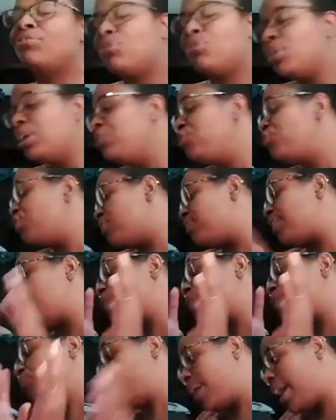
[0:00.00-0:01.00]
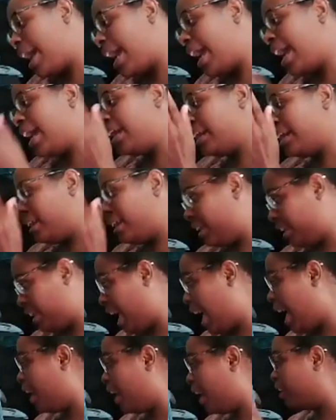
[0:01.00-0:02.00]
so they just say red and
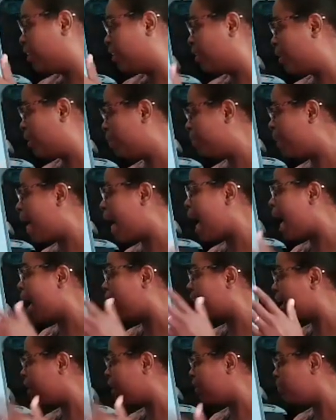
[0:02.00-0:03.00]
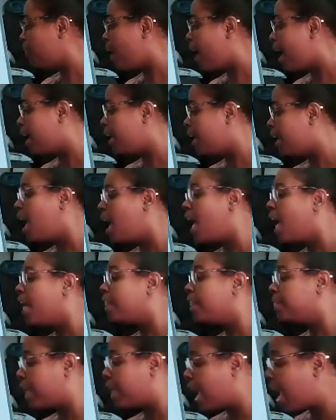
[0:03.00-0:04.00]
yellow, black and white.
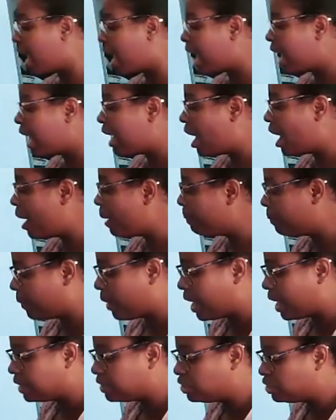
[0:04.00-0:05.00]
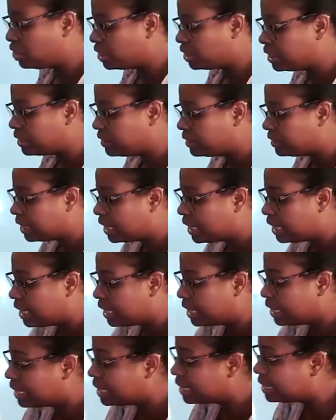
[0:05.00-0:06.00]
They are precious
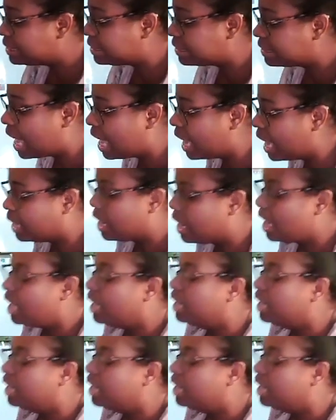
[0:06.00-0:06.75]
in his sight.